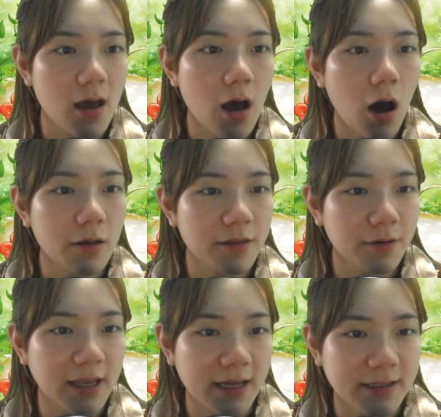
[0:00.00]
Although
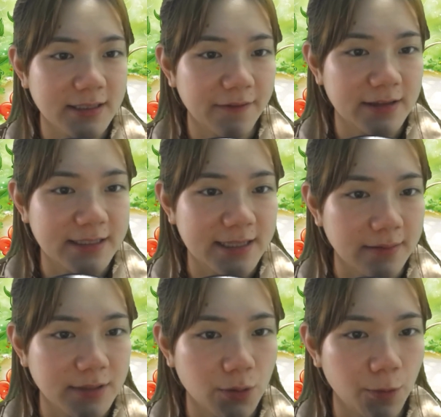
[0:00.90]
cannas have
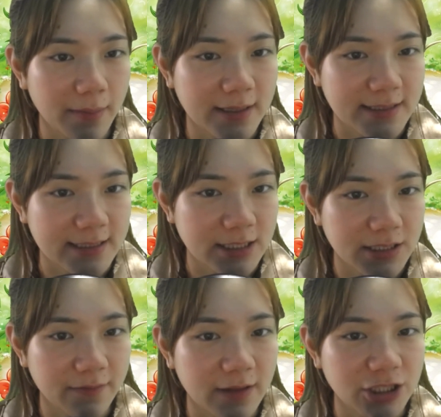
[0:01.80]
stems reminiscent
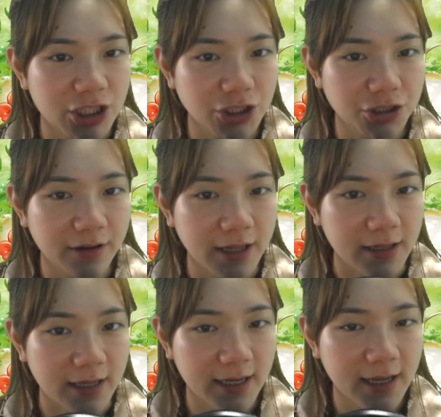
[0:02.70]
of the ginger
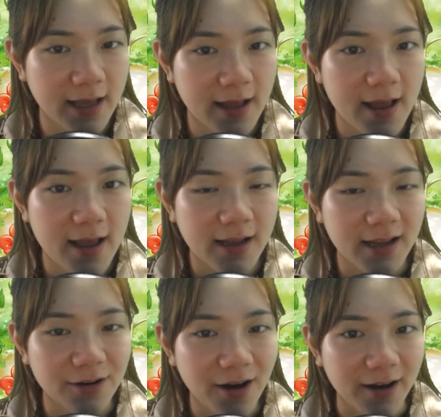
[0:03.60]
lily
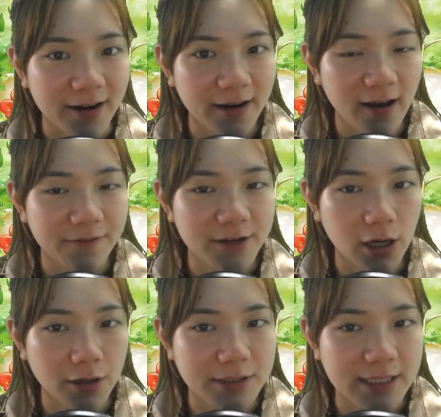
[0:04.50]
and are often
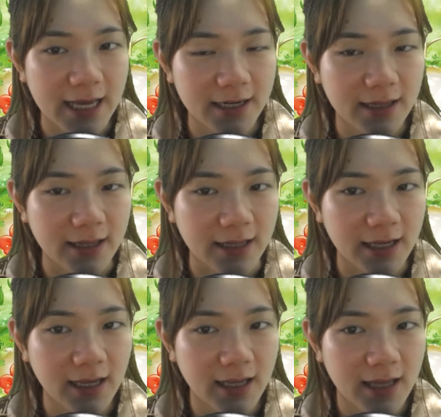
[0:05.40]
called canna
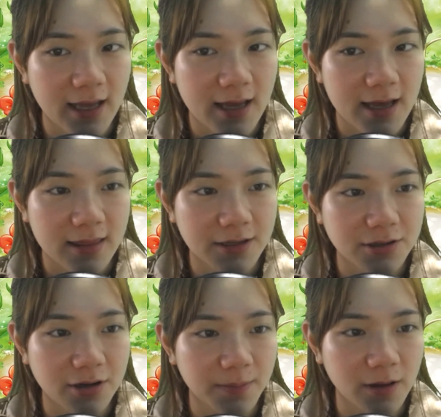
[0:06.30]
lily, they do
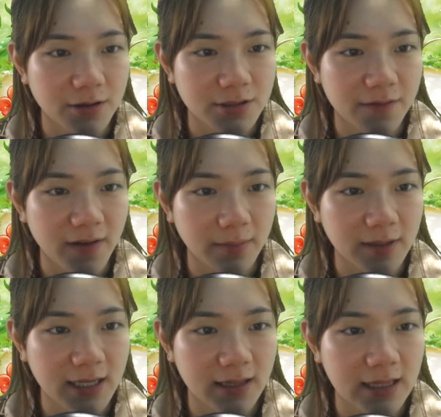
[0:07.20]
not belong to
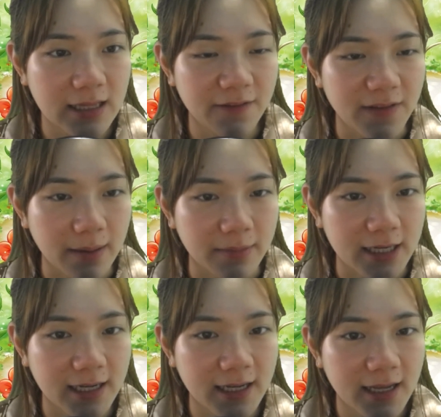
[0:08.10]
the lily
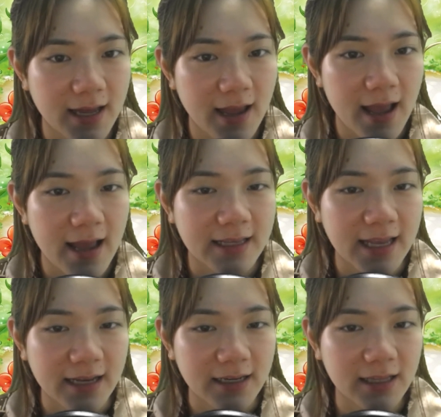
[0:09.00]
family.
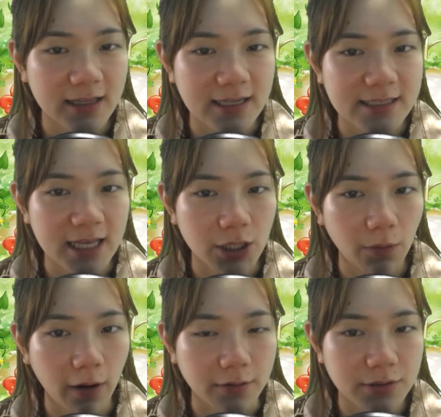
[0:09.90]
Canna lilies can
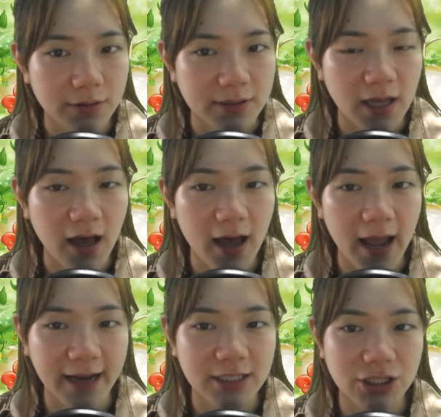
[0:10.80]
grow to as
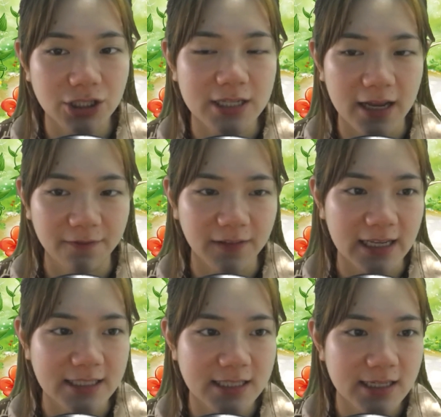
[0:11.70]
8 to 10
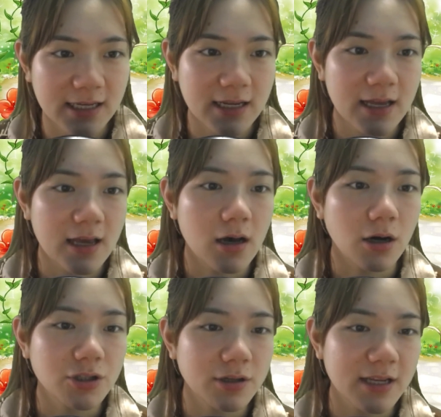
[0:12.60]
feet,
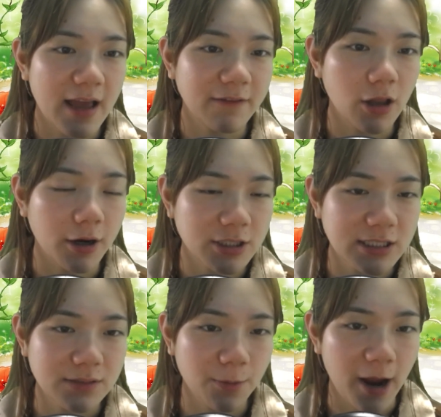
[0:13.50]
which often have a large
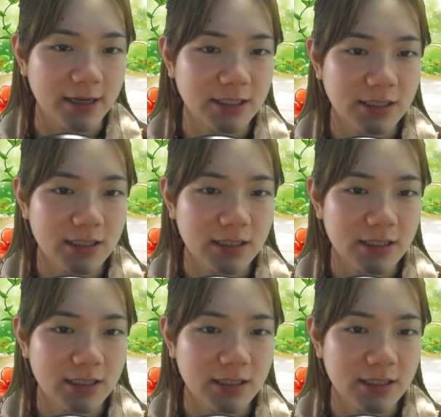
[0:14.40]
spread.